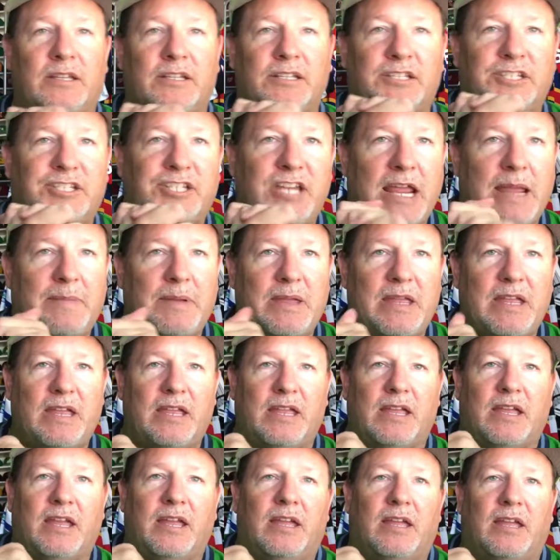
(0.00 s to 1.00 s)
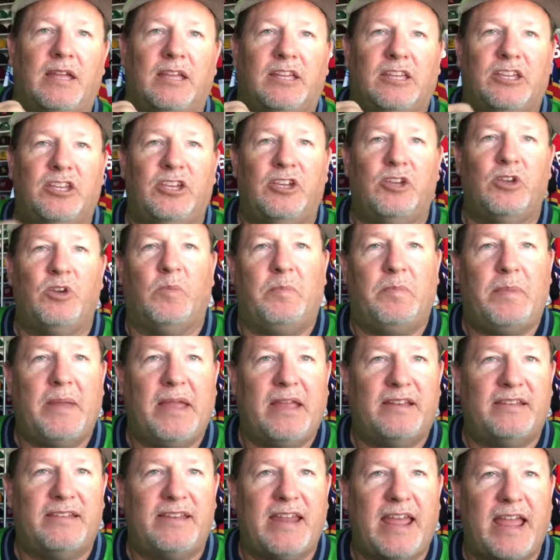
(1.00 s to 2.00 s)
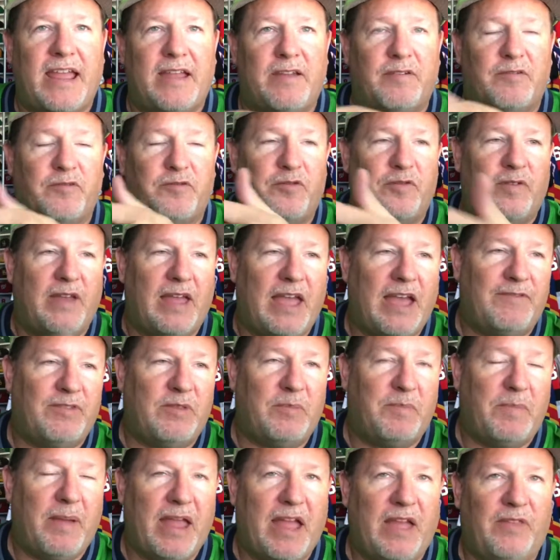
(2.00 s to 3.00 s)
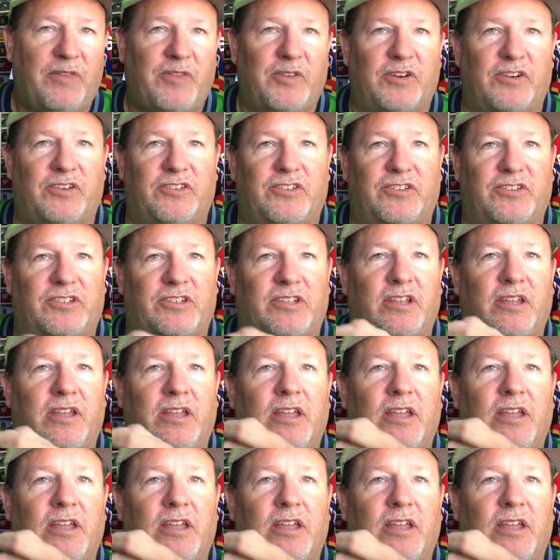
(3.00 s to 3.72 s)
JB, Q, Big Dave have the Panthers.